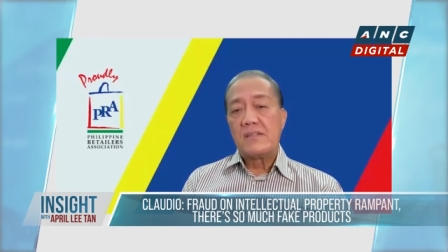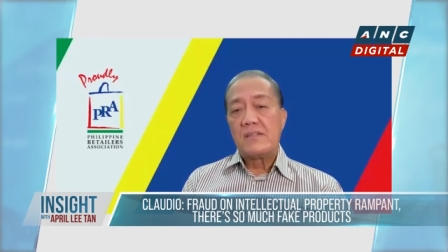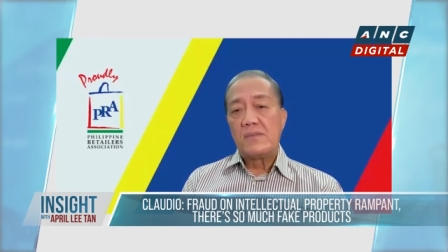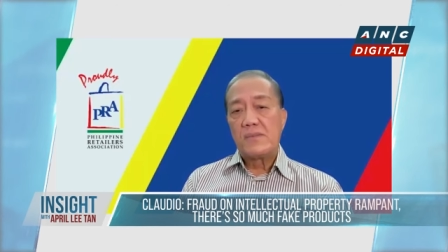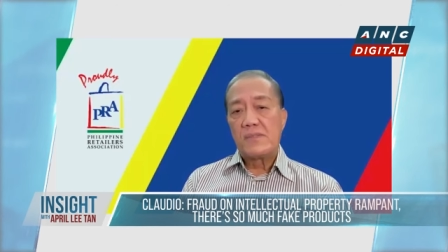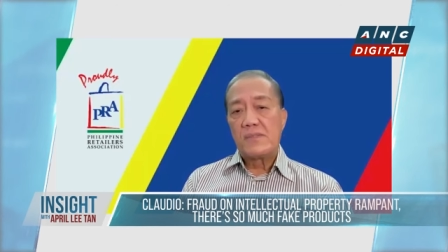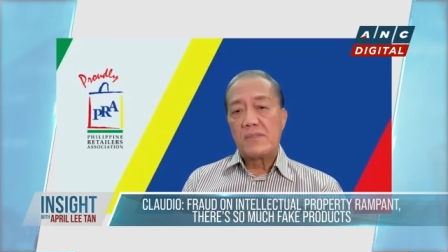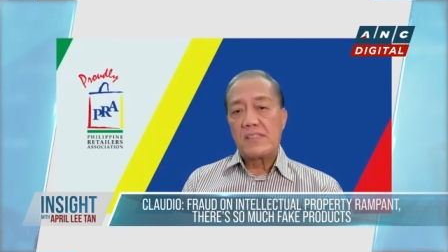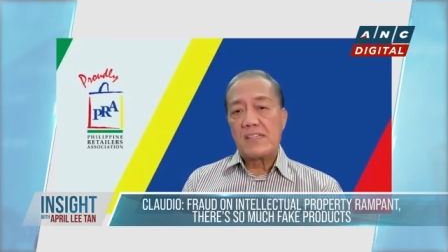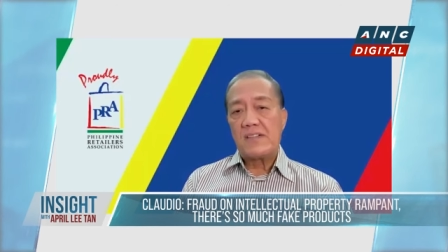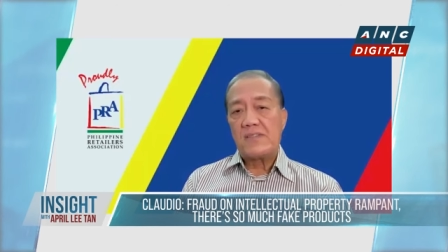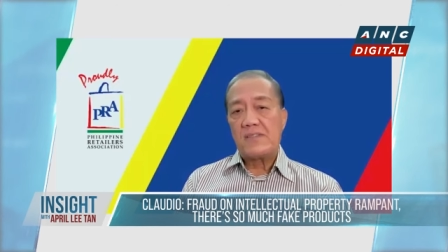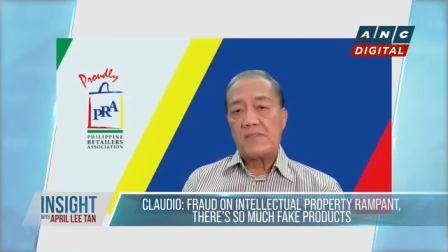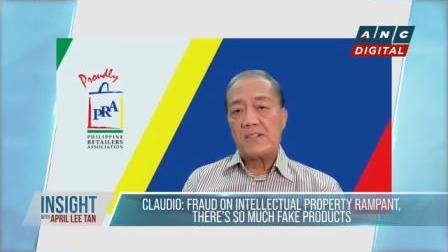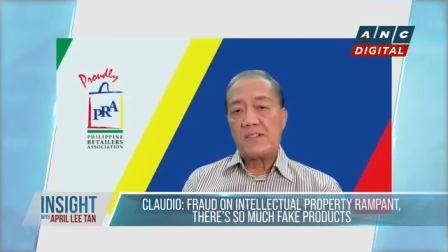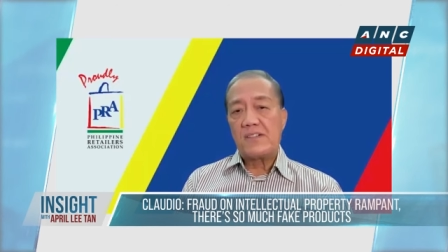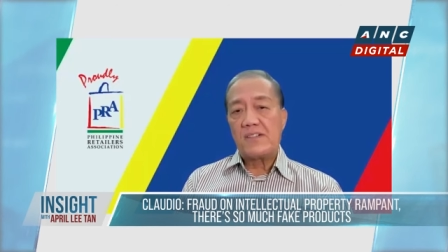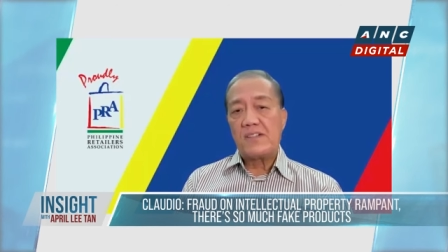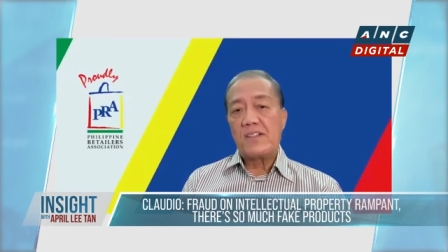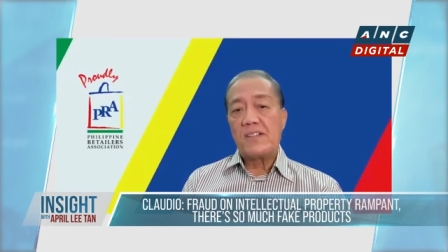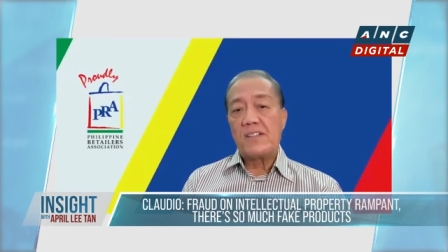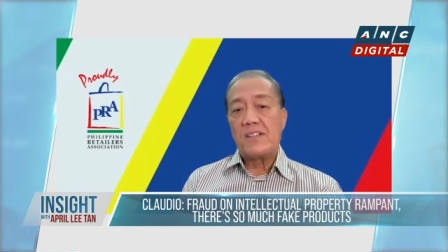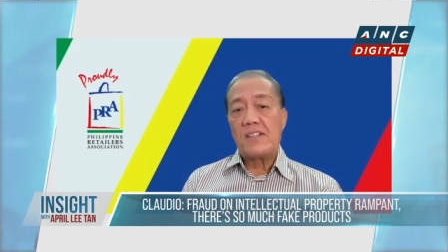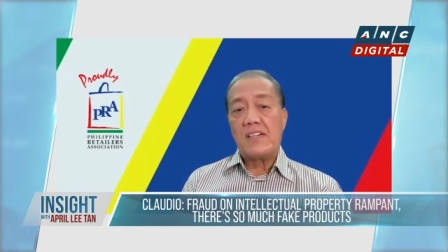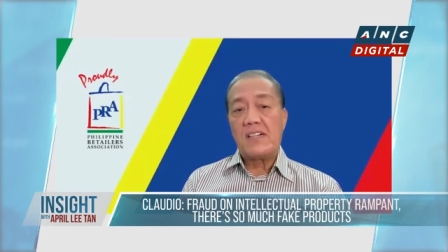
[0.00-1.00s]

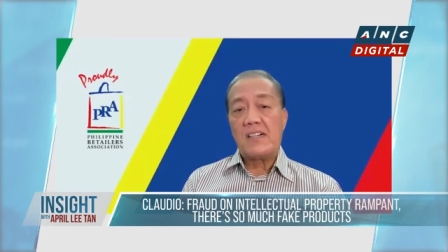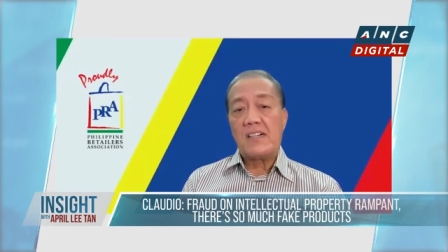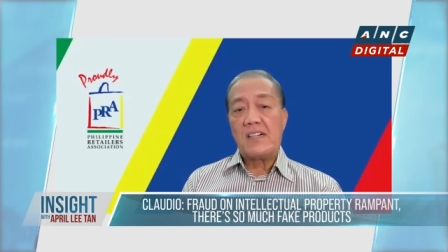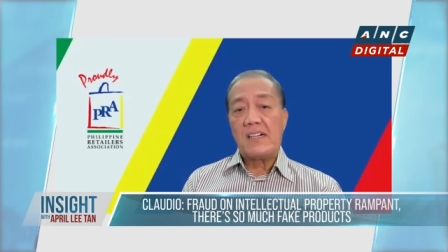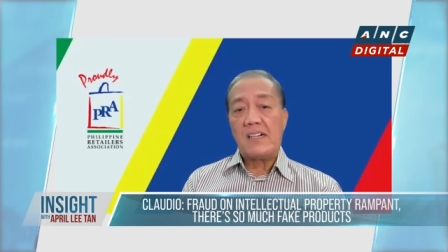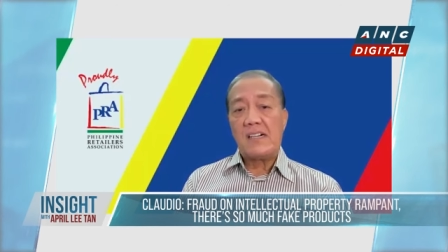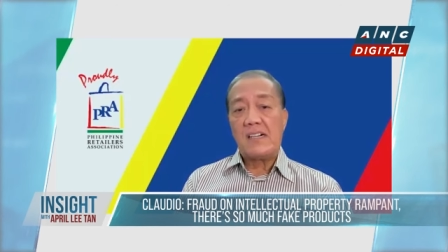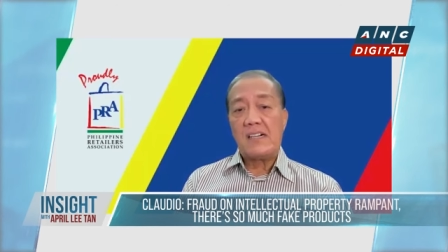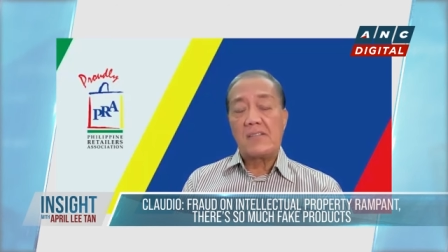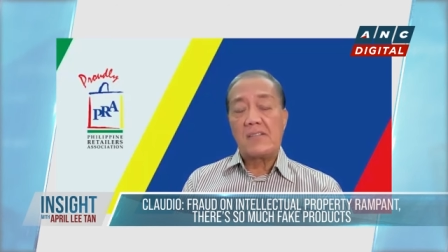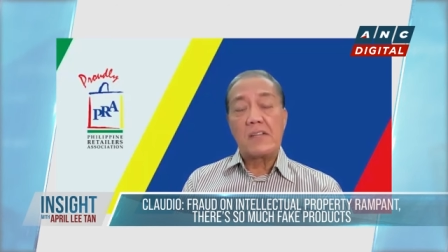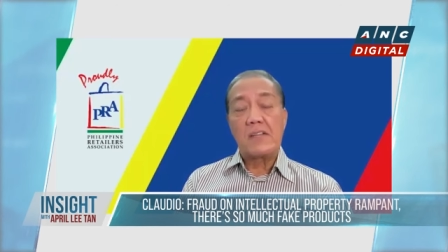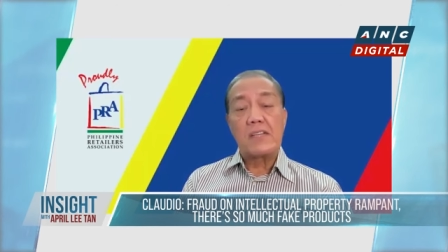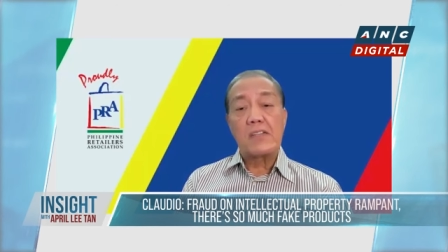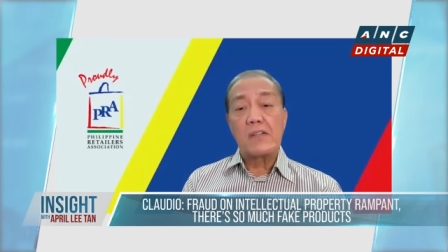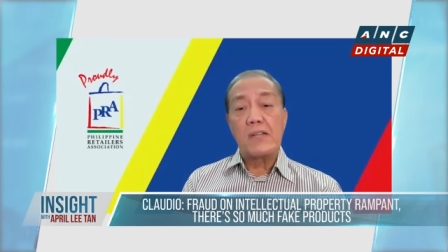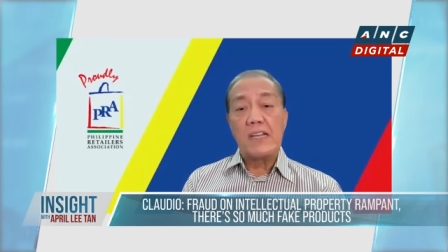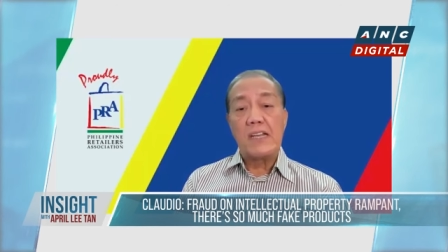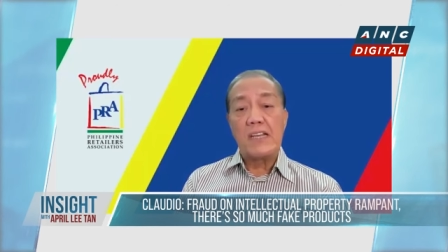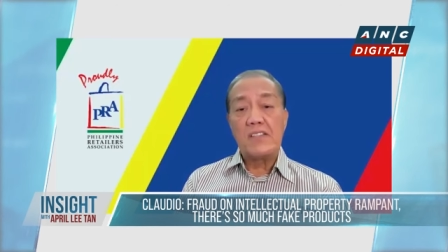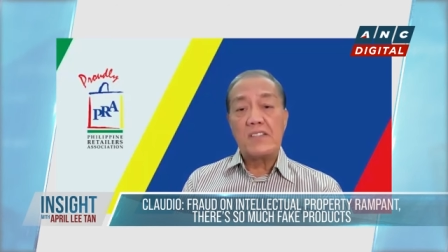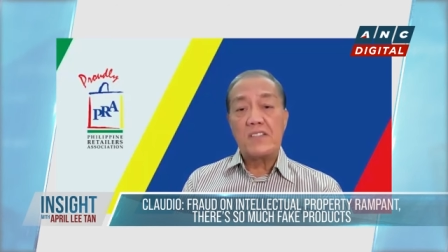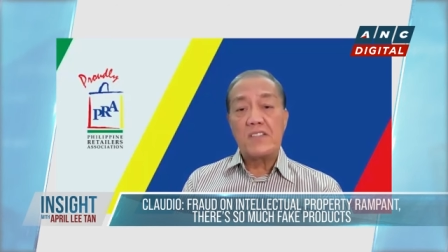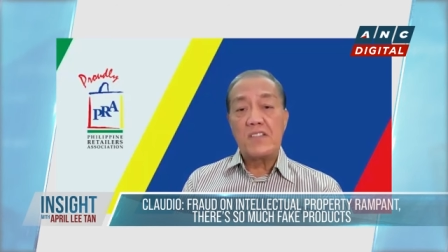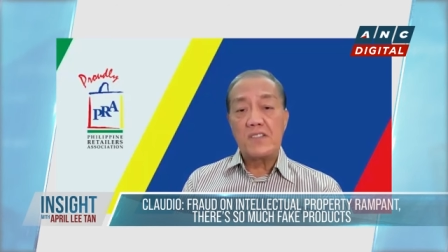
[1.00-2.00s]
whatever uh,
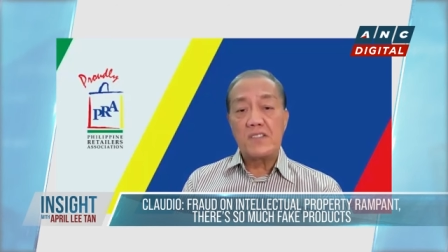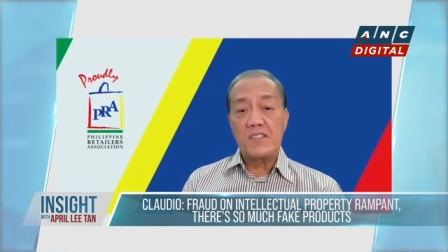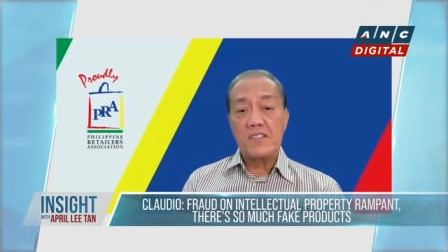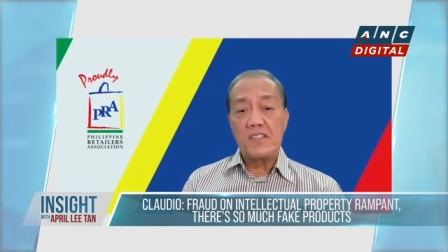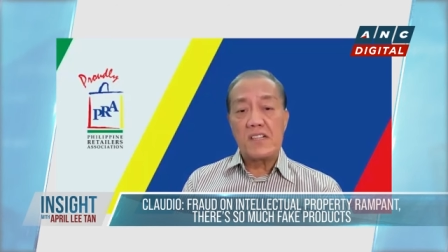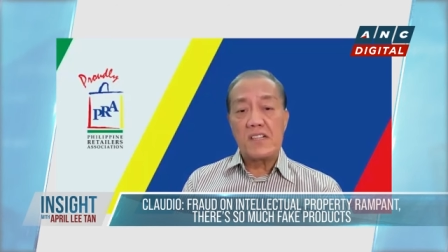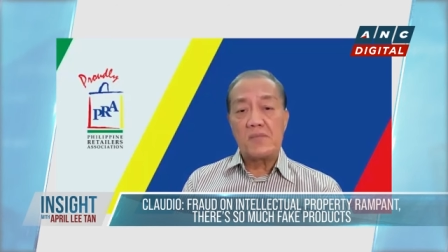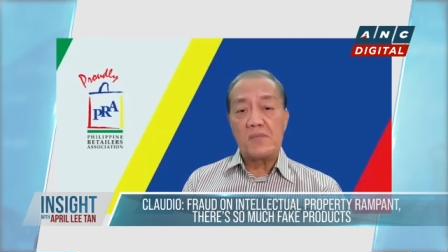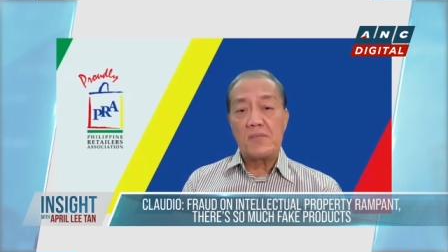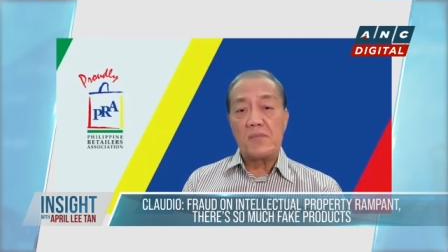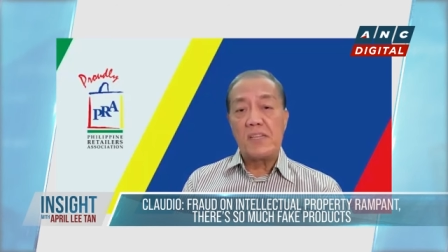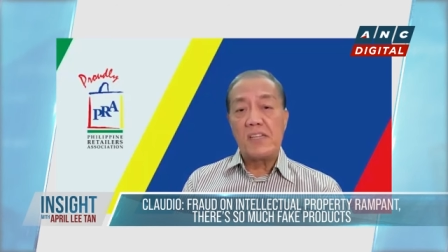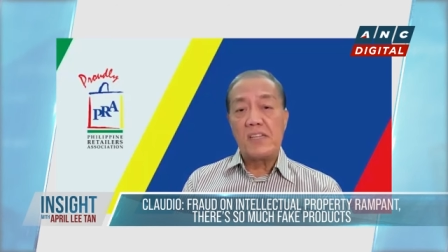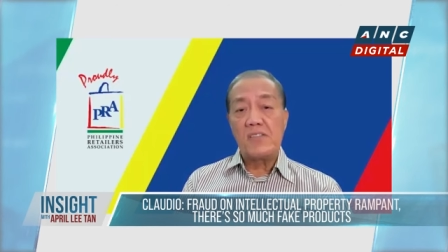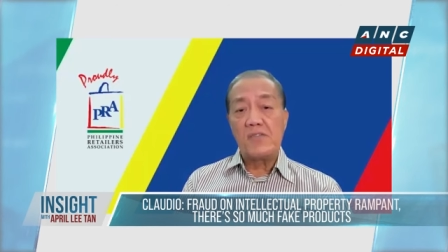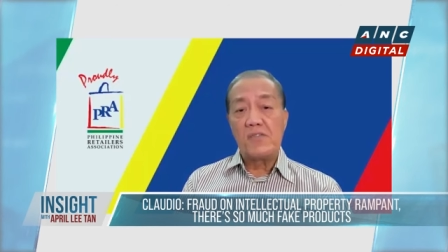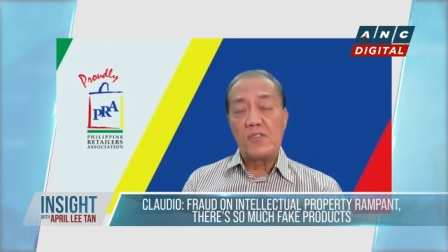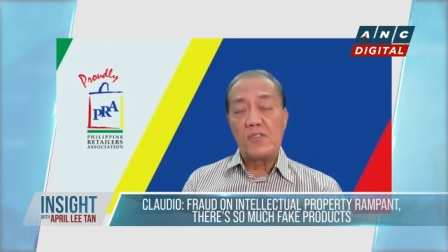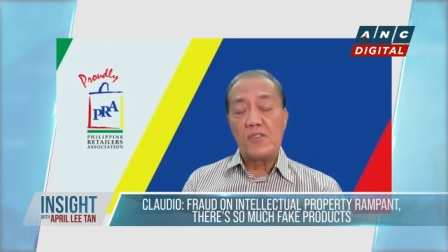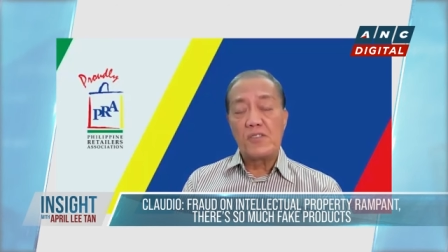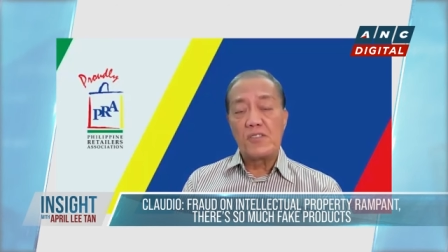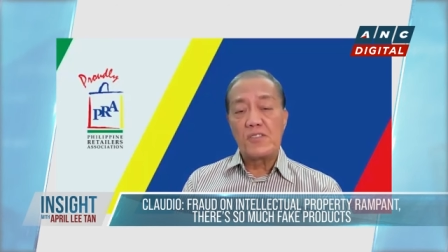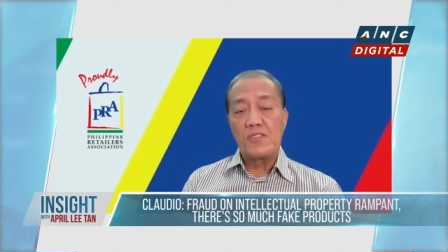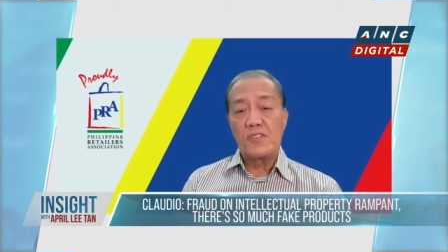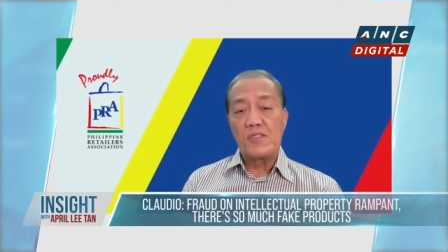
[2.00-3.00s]
regulations are being
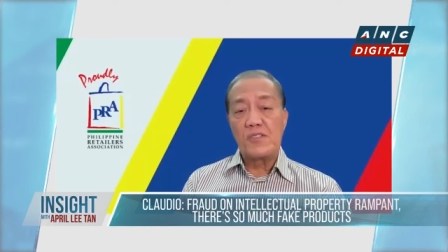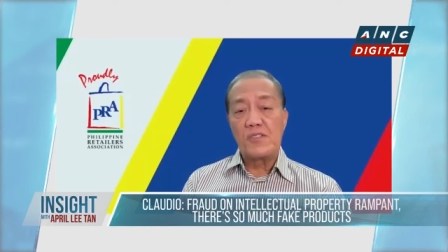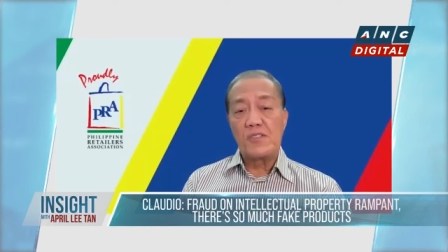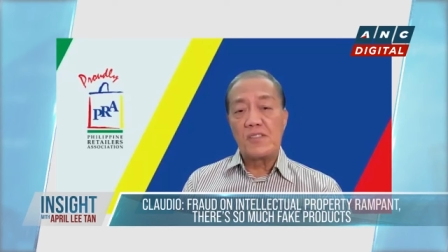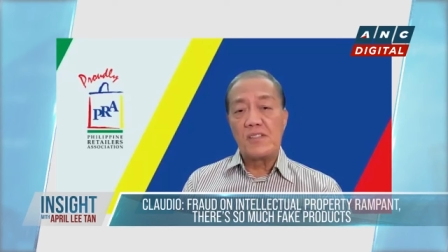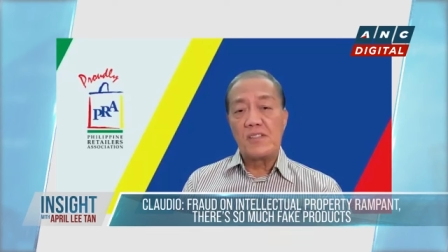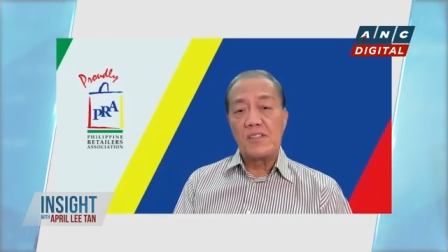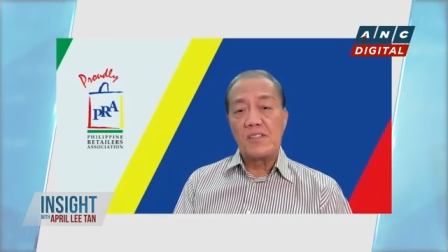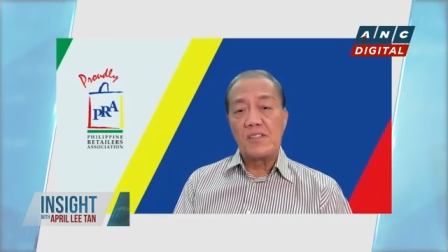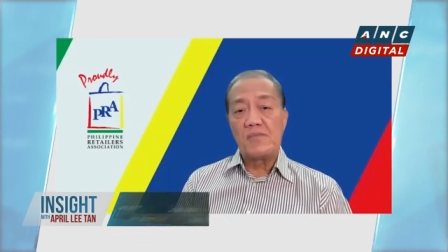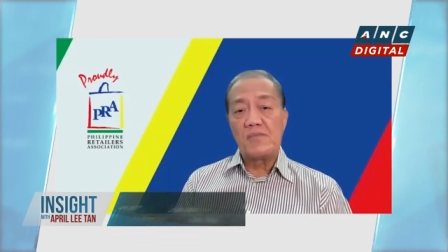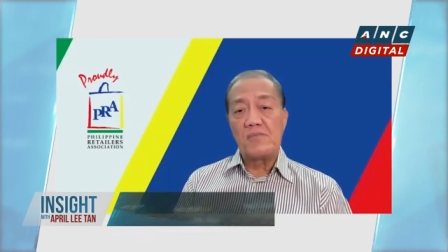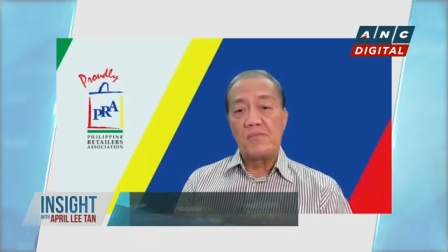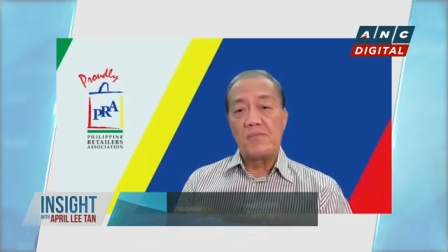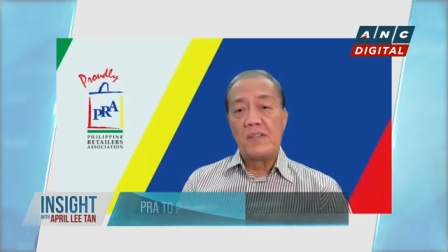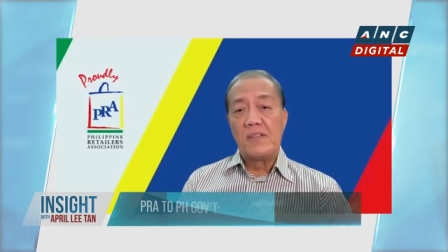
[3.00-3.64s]
enforced on the